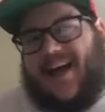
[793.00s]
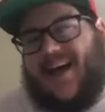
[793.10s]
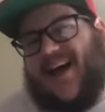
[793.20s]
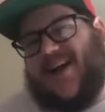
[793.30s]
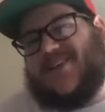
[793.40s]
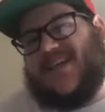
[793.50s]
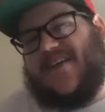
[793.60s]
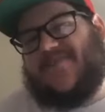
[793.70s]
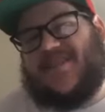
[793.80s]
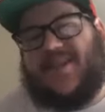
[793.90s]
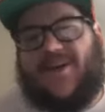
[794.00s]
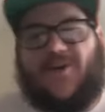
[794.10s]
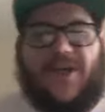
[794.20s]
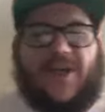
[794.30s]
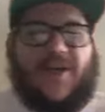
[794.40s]
I'd have to say
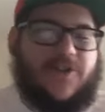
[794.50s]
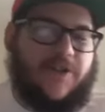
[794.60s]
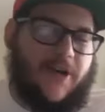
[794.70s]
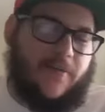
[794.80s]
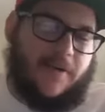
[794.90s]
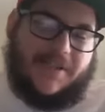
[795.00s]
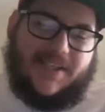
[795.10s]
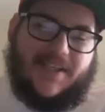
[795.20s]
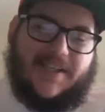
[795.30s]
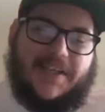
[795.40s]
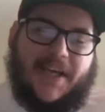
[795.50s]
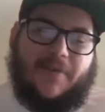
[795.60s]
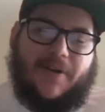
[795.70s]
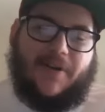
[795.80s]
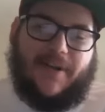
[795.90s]
only Country Grammar because it's the name
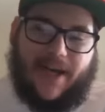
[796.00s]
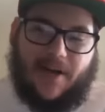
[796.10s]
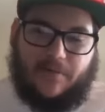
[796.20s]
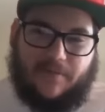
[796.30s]
of the album.